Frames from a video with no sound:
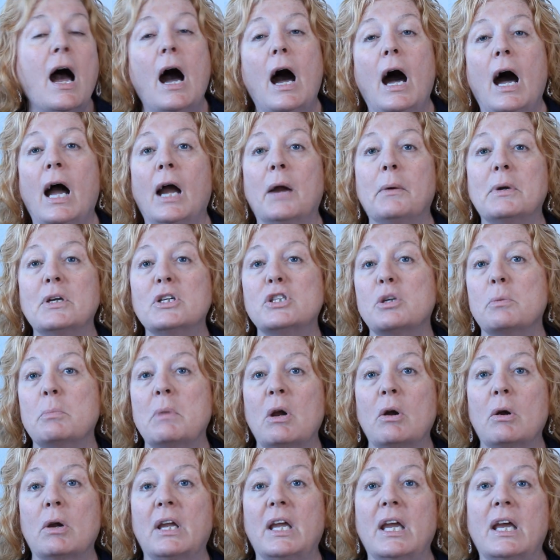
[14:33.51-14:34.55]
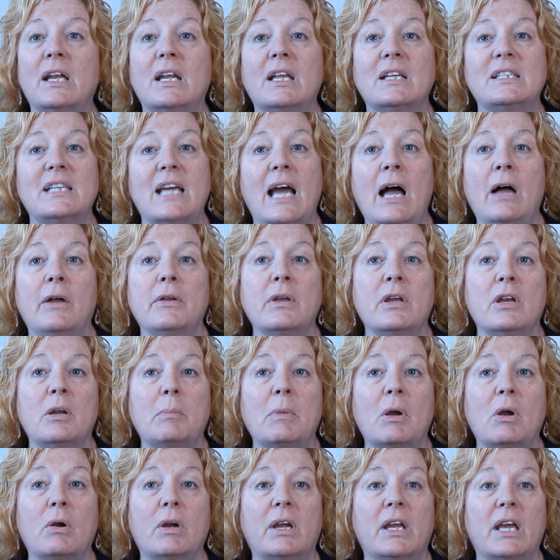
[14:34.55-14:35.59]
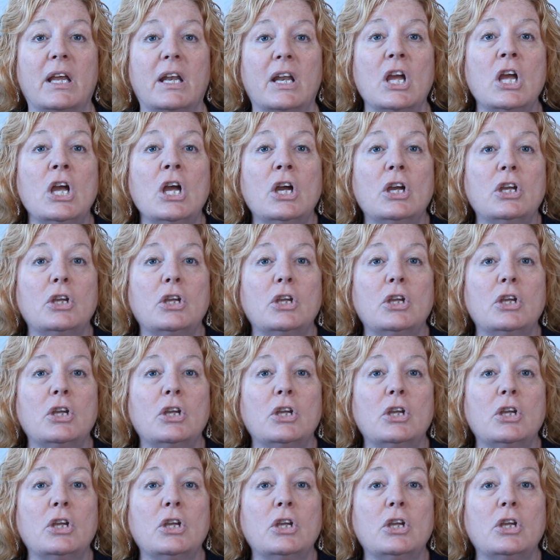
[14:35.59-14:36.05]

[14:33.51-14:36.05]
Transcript: Irish-American, Italian-American,